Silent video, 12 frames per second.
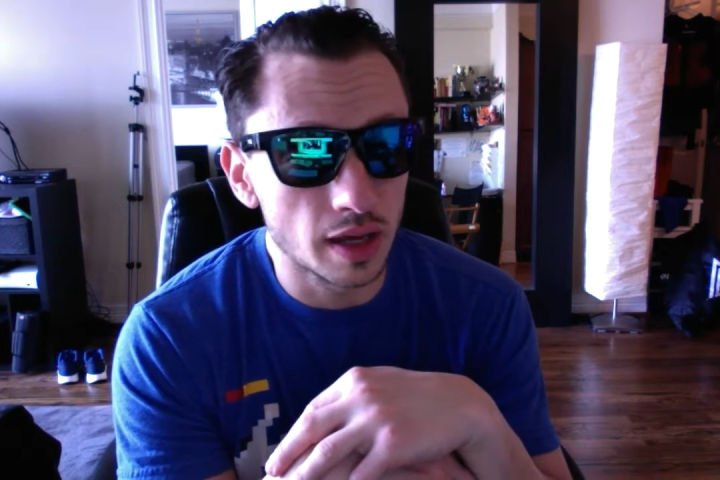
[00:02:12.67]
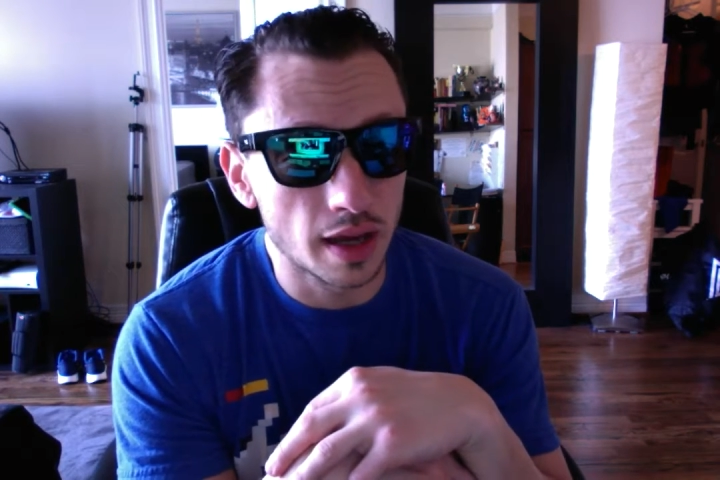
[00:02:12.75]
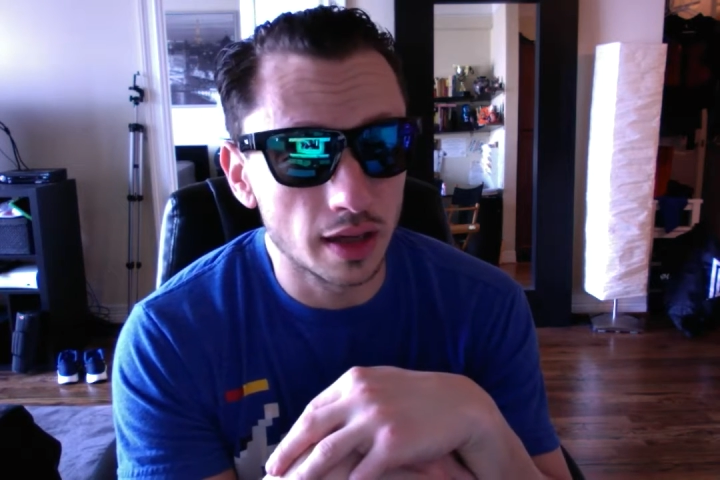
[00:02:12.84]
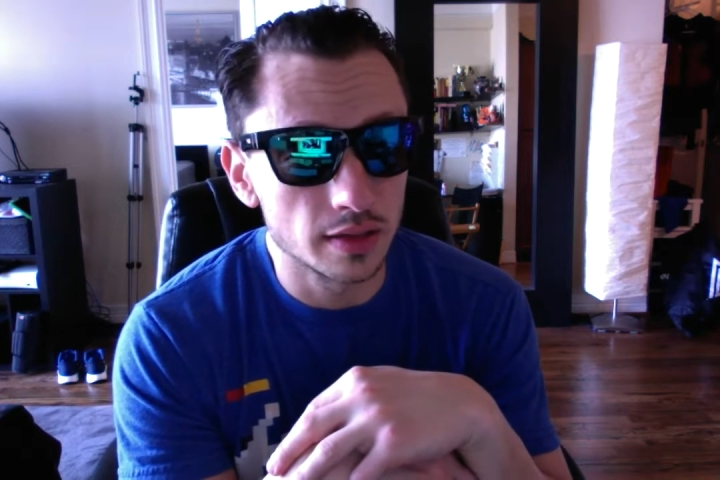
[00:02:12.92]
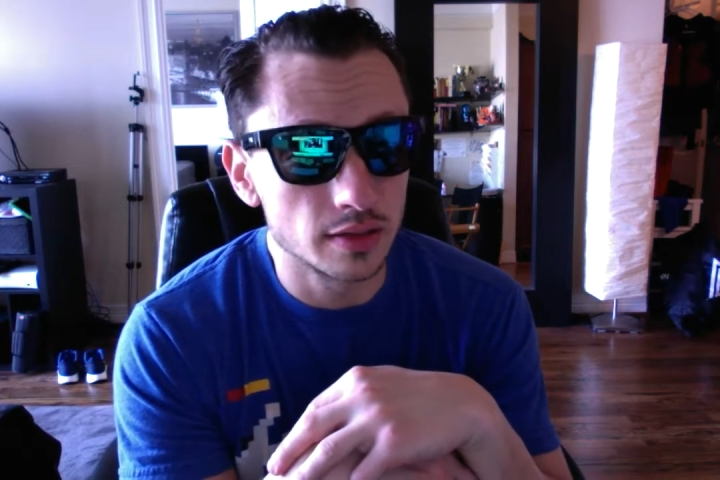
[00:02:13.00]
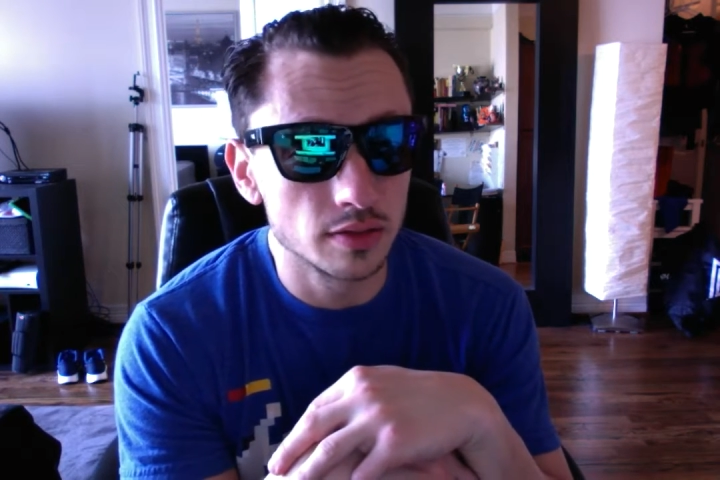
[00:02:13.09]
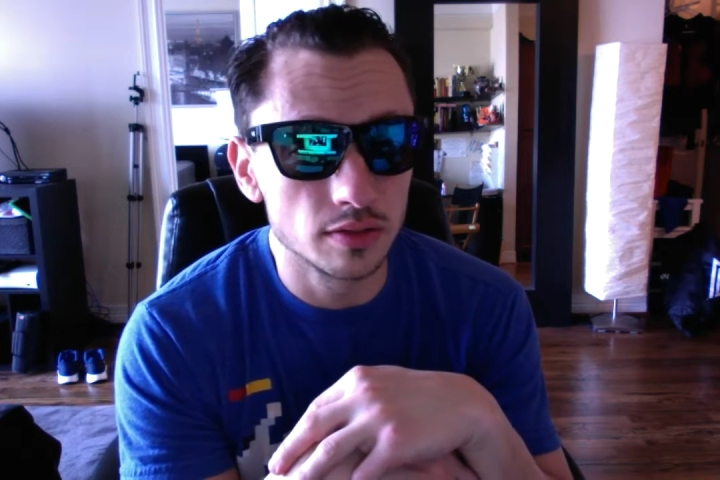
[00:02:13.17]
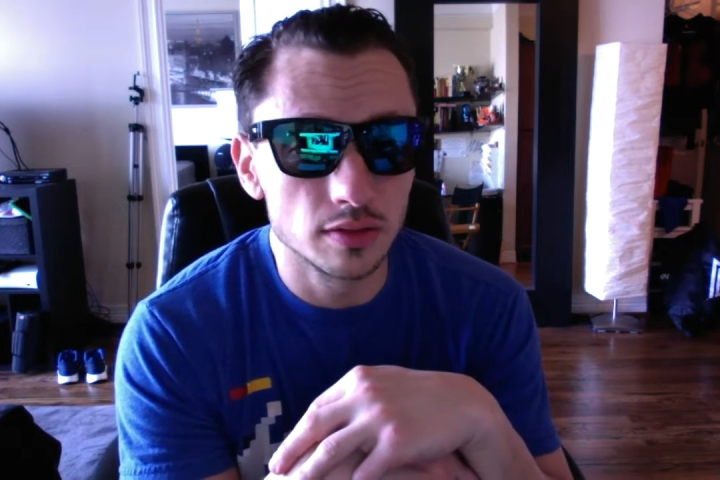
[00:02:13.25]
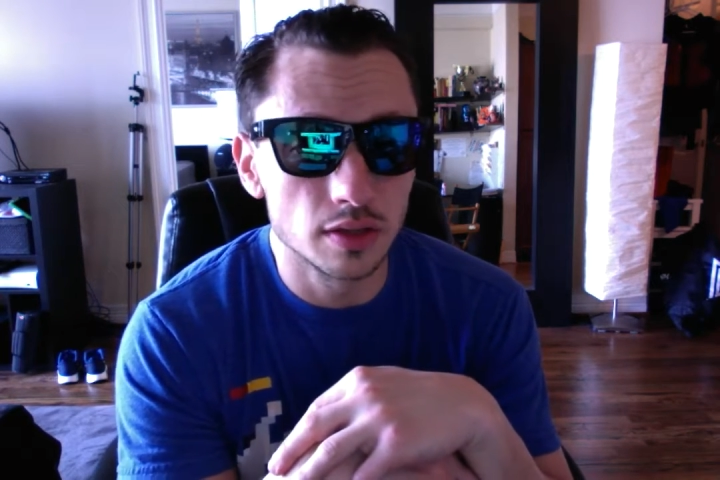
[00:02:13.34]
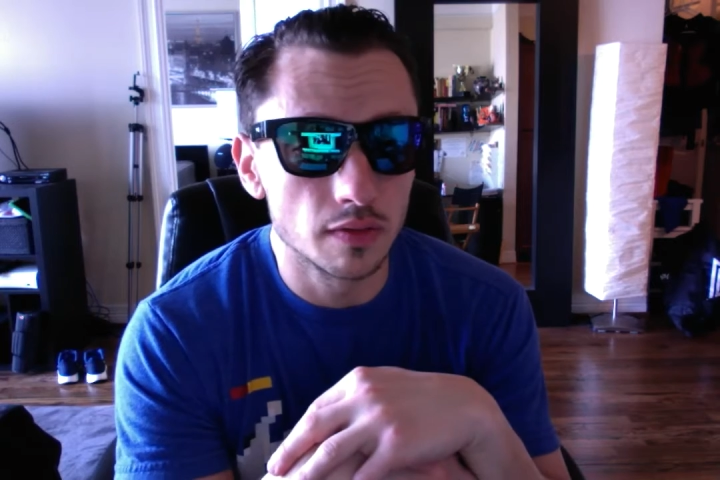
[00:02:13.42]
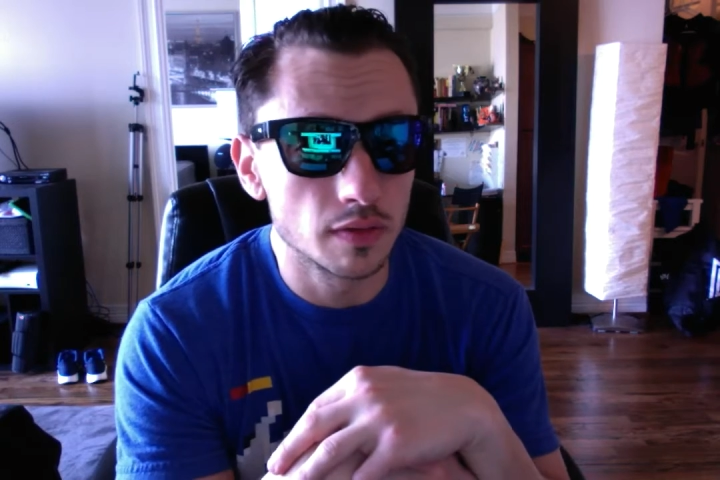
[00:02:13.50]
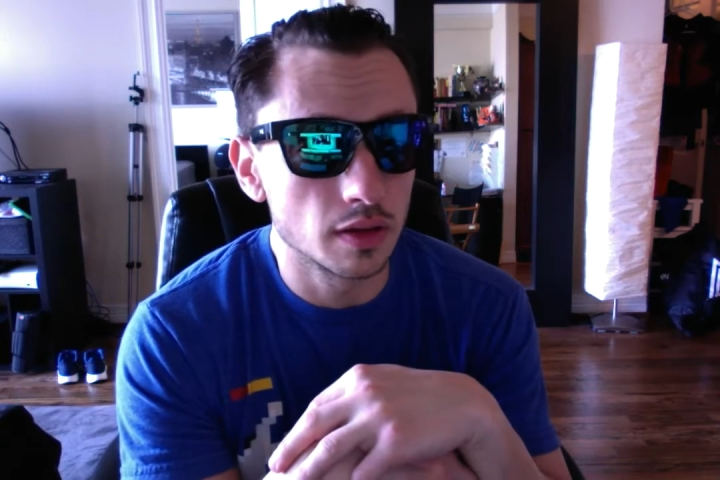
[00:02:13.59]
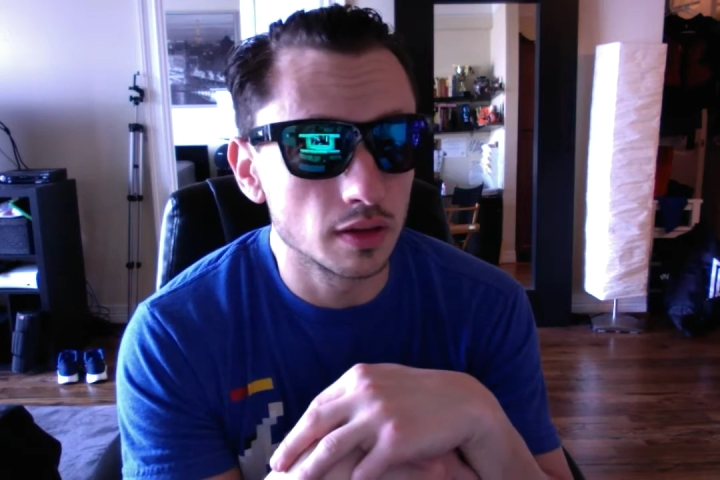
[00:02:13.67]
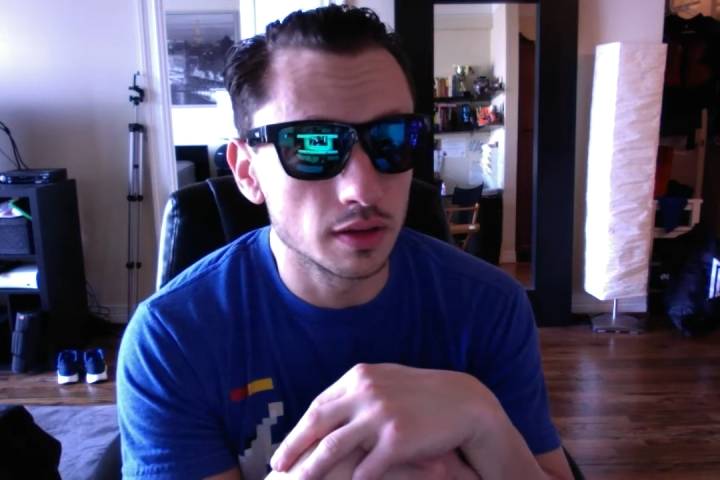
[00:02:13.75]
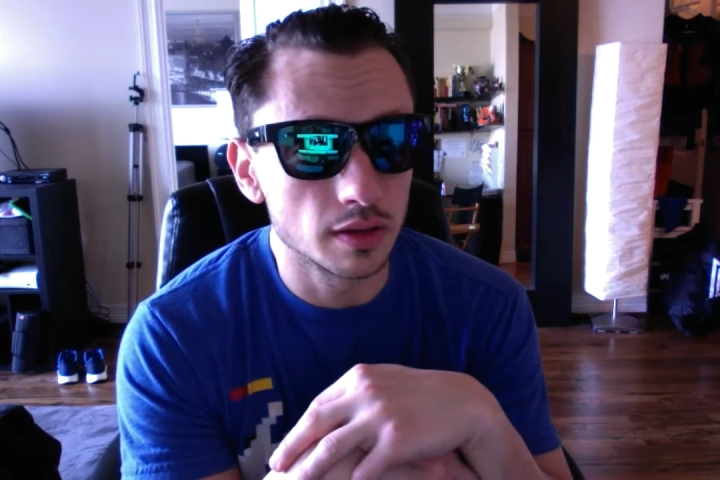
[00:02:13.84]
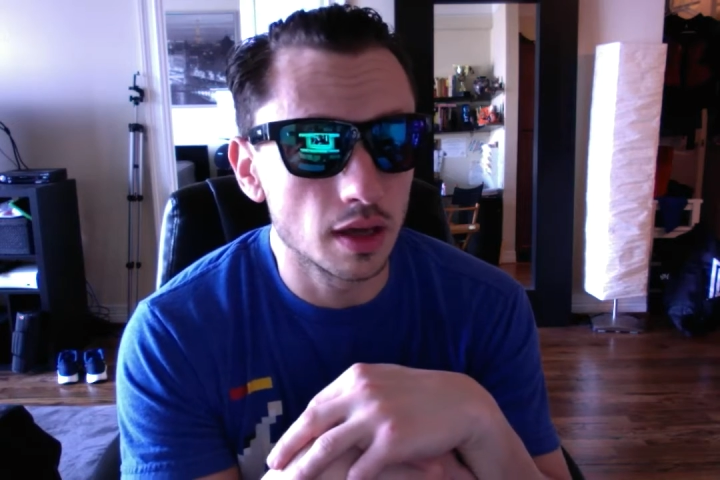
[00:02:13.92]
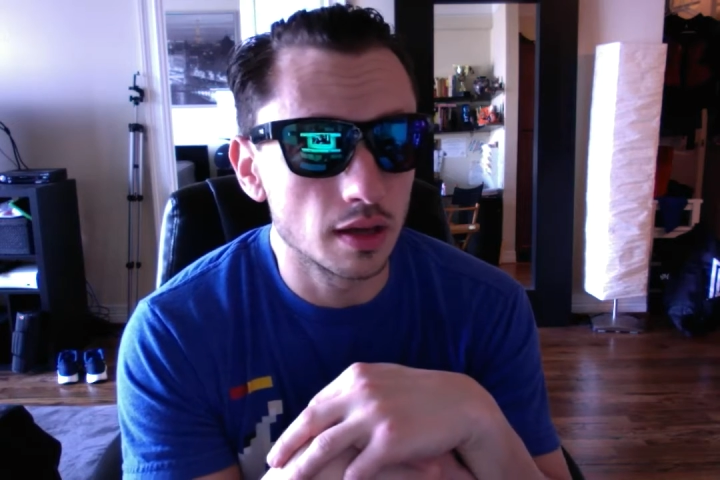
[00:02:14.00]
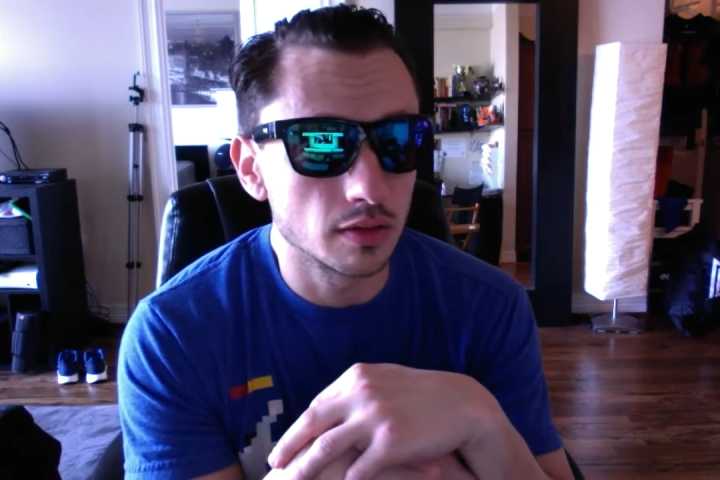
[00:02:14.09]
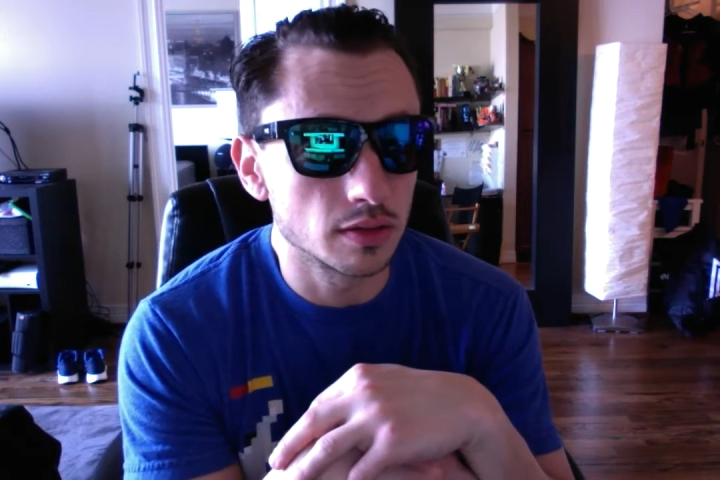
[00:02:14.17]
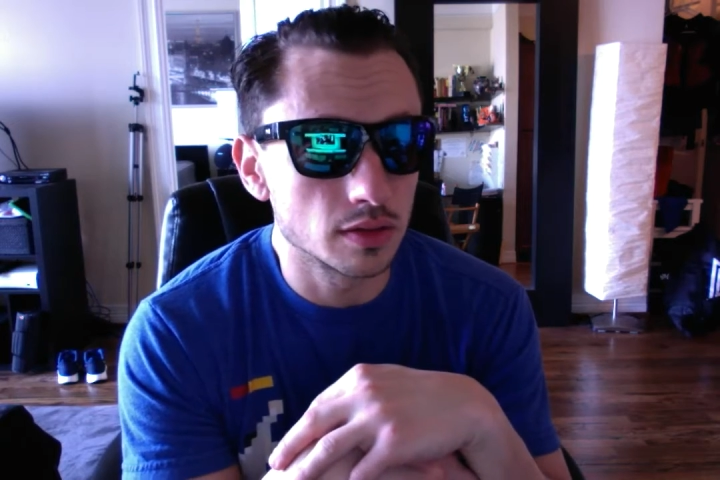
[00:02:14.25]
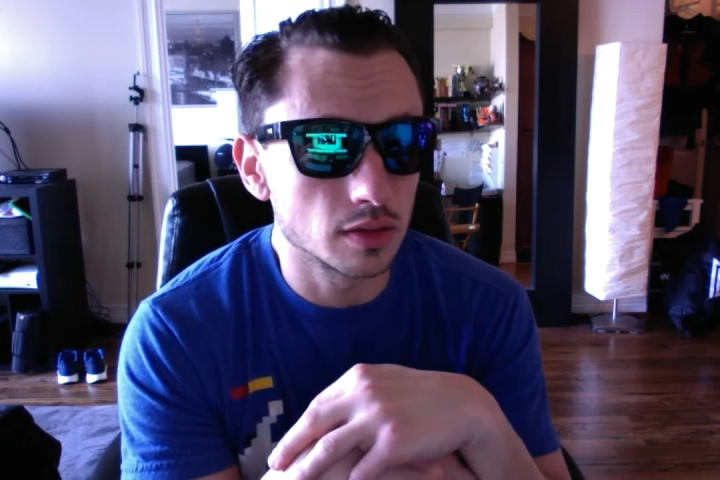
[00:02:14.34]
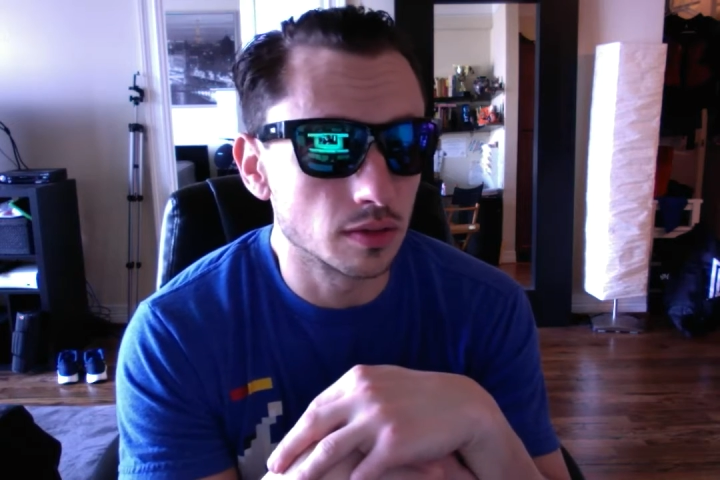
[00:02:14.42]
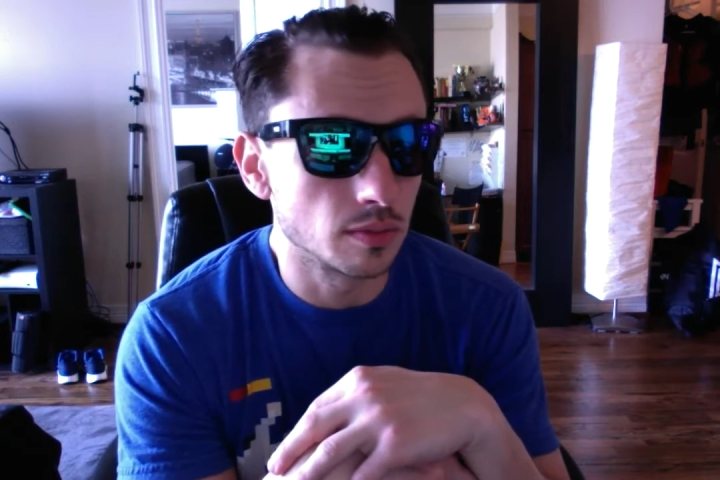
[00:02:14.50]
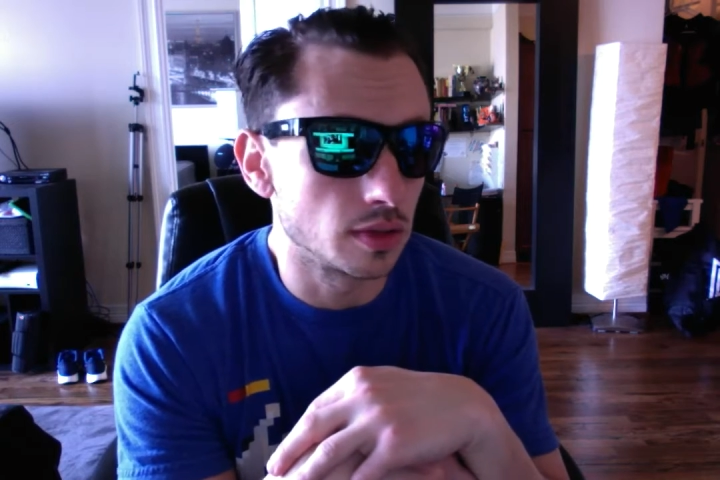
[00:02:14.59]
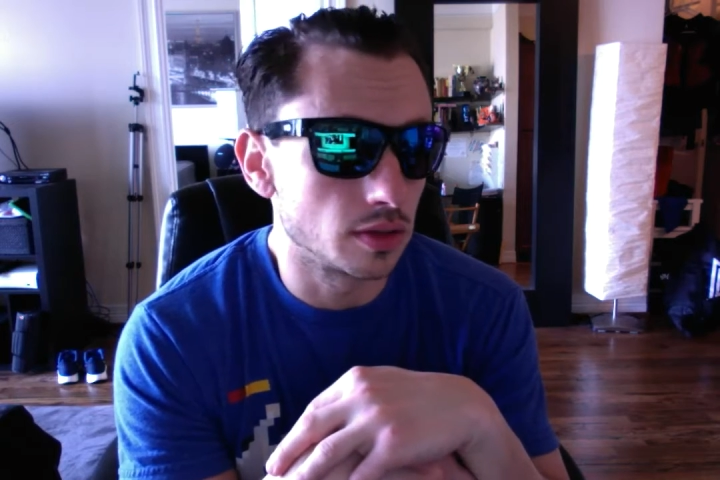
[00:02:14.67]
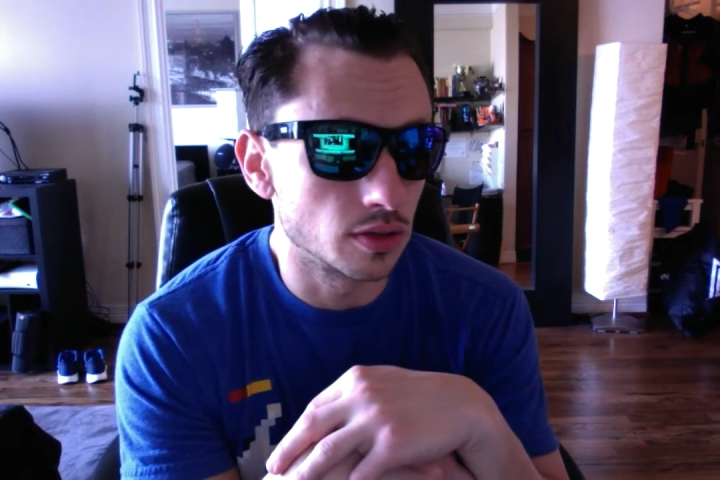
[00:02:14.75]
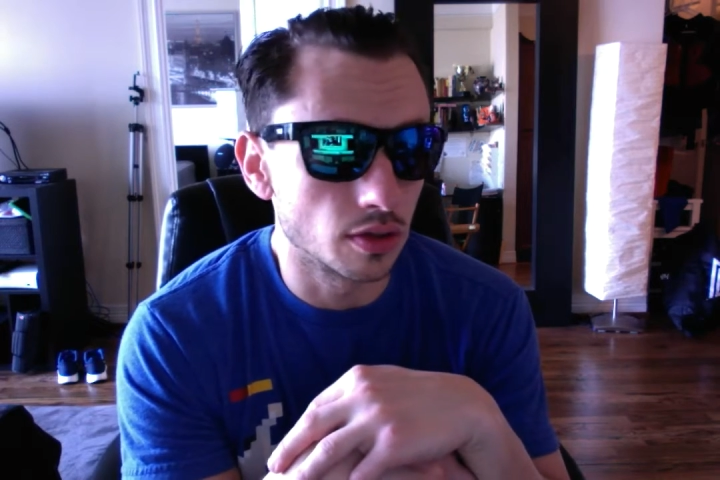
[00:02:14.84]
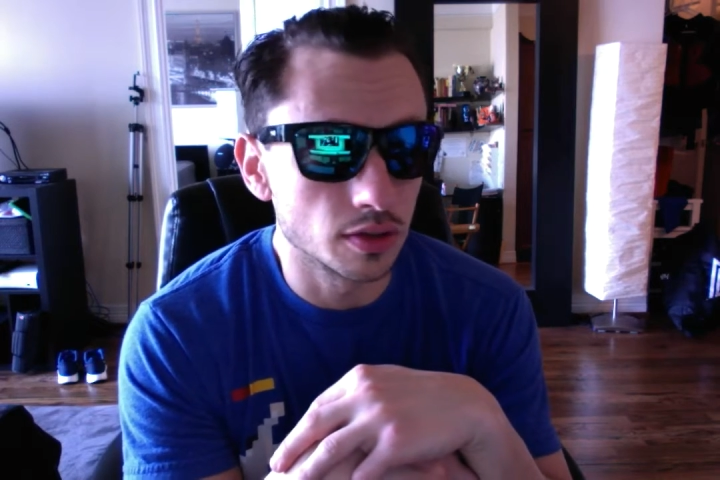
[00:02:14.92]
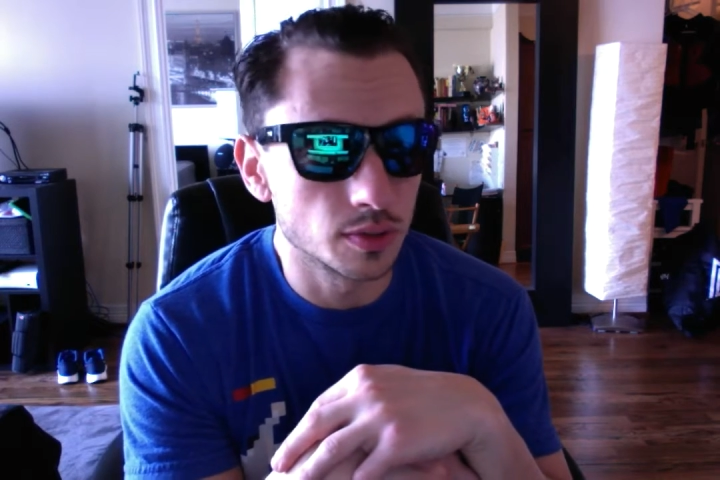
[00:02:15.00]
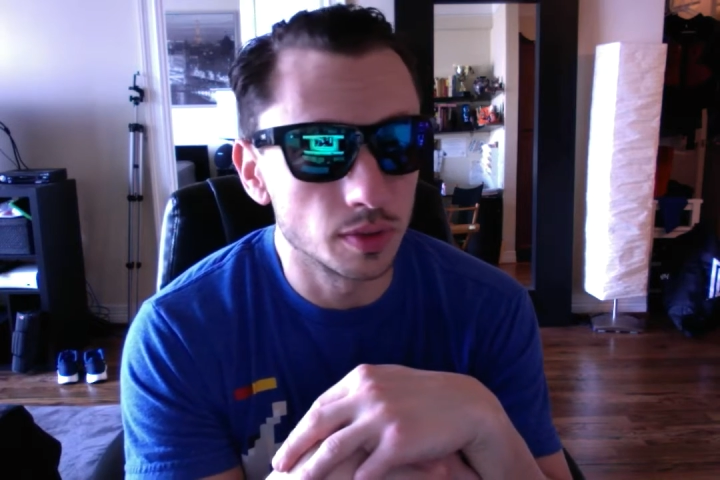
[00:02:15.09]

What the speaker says: attitudes and everything like that are just going to be jerks,